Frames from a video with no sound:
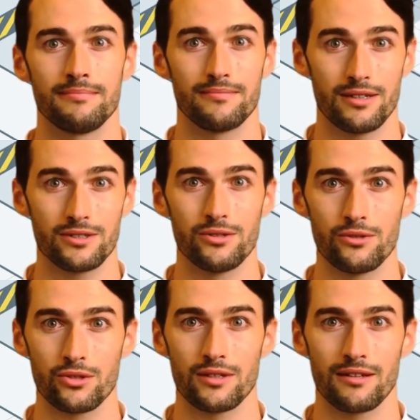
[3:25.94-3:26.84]
This is
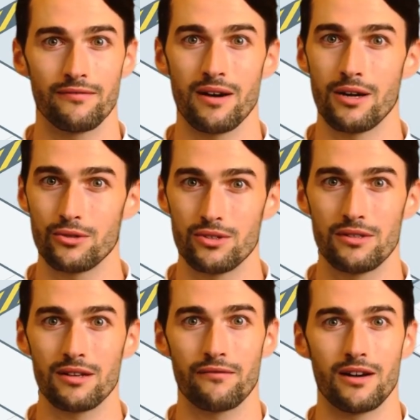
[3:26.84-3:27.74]
achieved by using
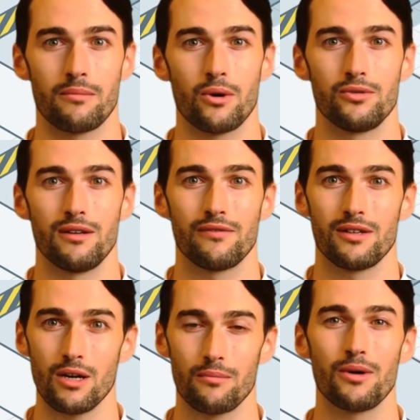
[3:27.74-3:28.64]
the ephemeral
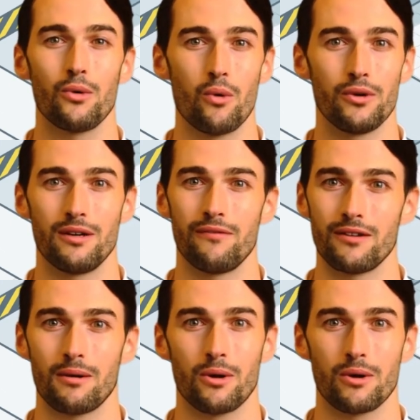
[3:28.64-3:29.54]
Diffie-Hellman or the
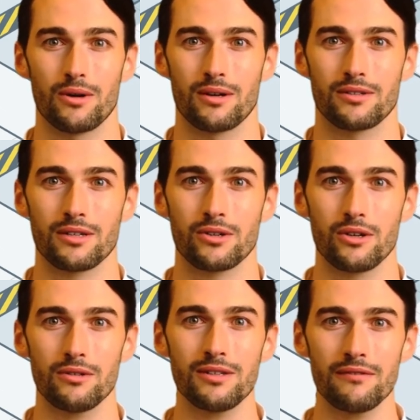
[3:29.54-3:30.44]
ephemeral elliptic
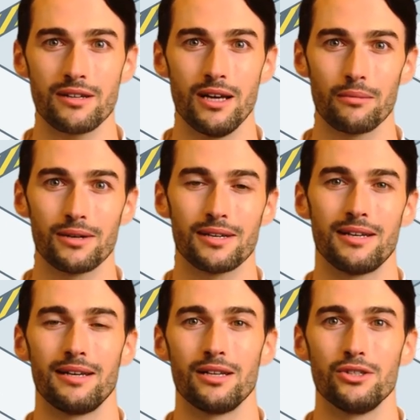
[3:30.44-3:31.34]
curve Diffie-Hellman
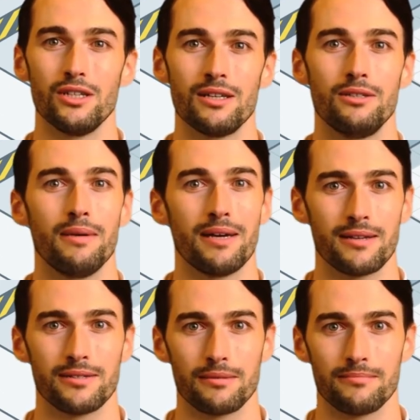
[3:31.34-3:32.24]
key exchange
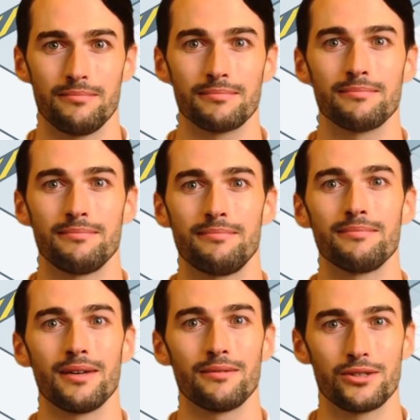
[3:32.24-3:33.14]
mechanism.
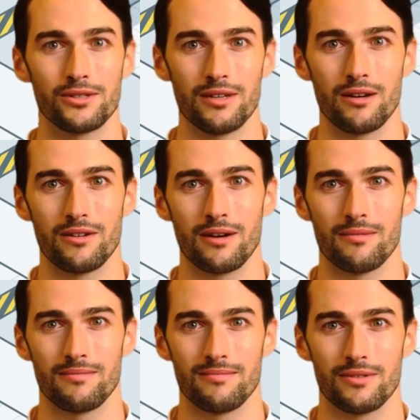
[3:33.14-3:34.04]
In this scenario,
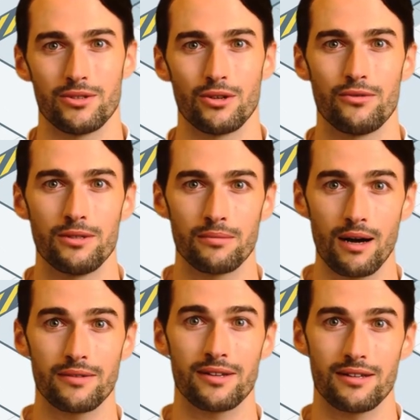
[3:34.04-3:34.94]
the server's
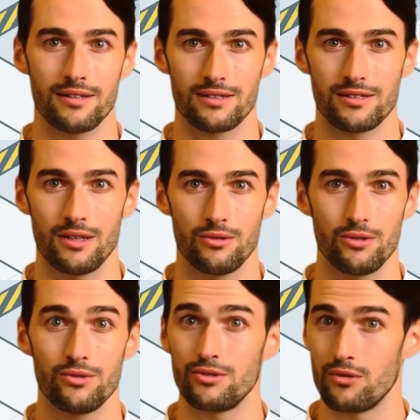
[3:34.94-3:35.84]
private key is still
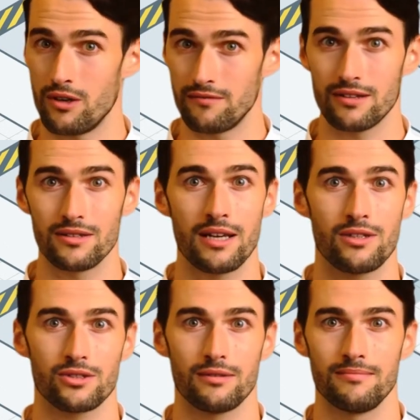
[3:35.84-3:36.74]
used for
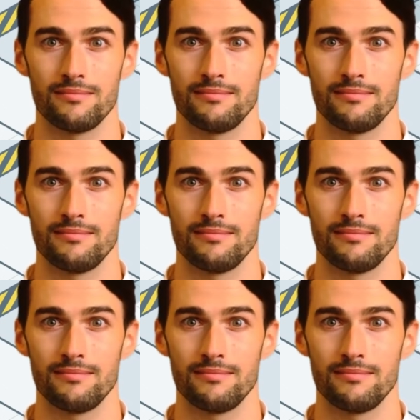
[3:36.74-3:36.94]
authentication,